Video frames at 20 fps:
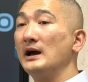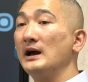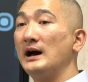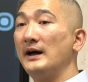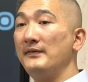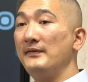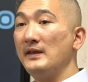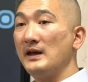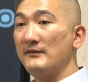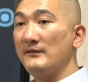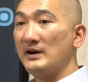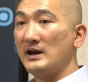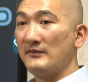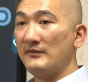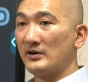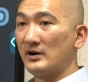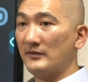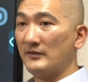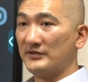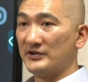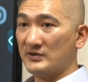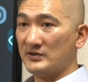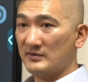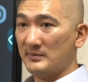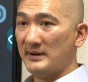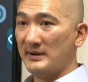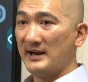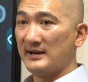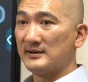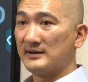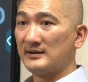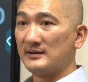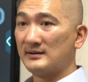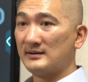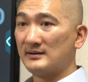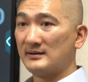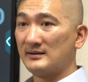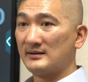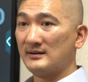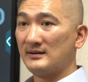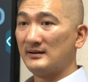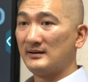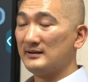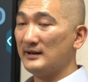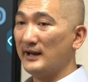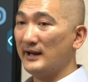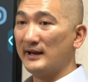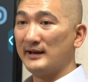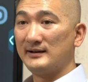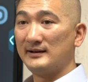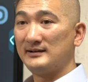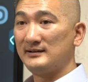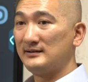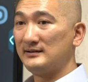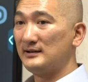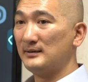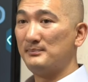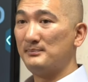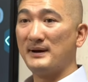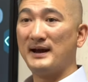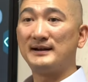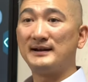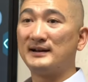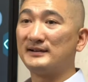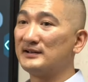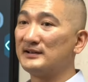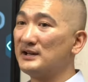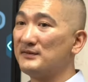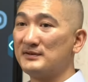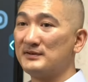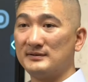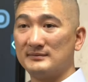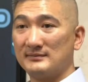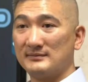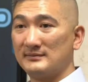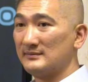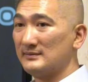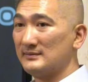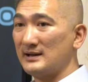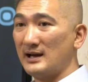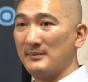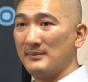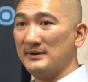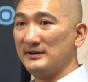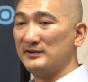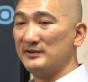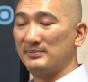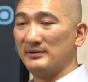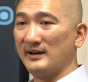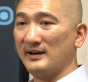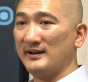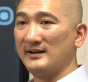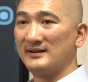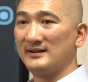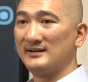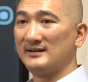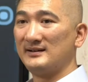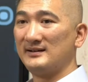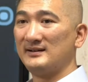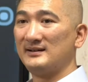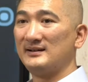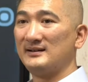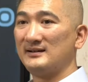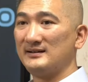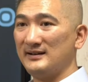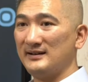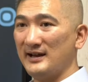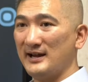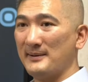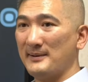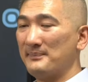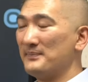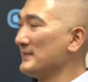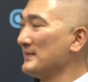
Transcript: I never have a conversation with a bank. Yeah, the bank doesn't even come into play. Yeah.